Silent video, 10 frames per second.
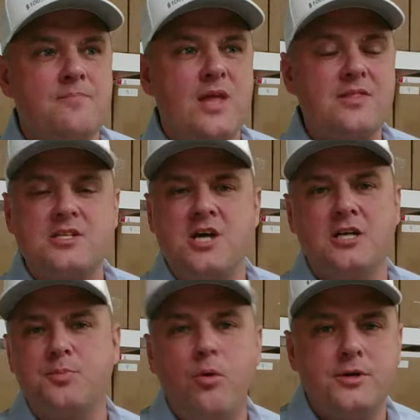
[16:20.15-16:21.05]
and the
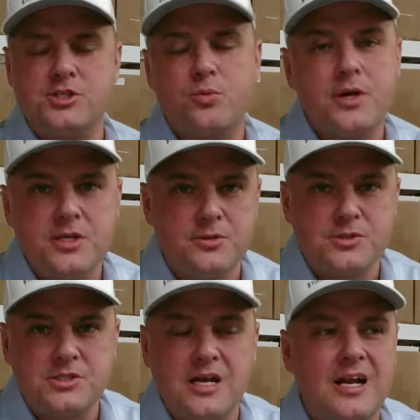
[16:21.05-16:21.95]
touch points
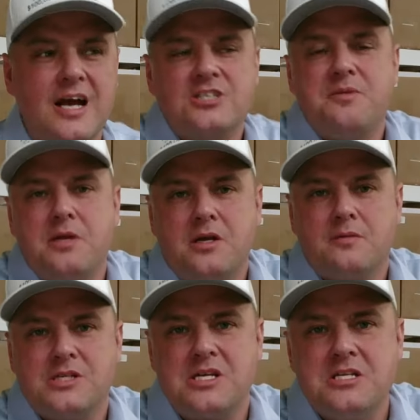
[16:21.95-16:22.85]
reduce and it actually
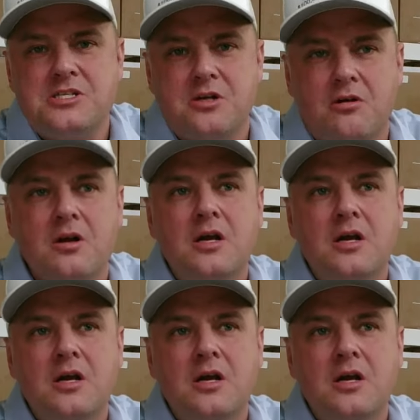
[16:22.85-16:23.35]
becomes easier.